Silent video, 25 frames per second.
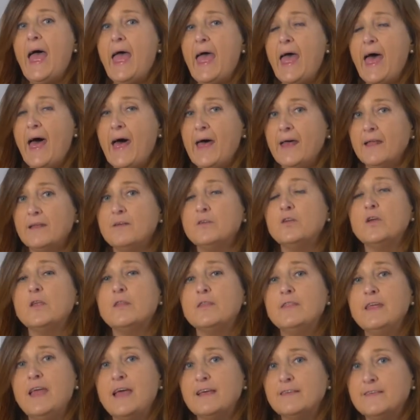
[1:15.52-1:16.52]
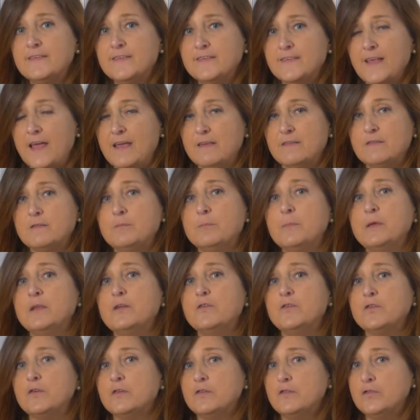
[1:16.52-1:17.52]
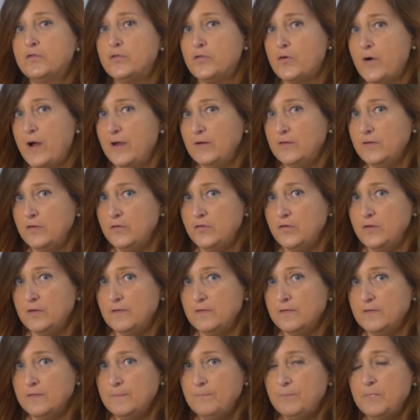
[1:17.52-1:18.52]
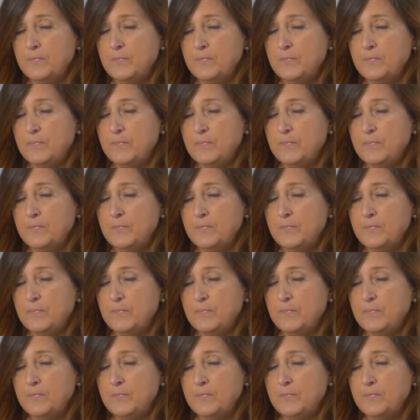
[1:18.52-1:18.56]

and the assessment strategies.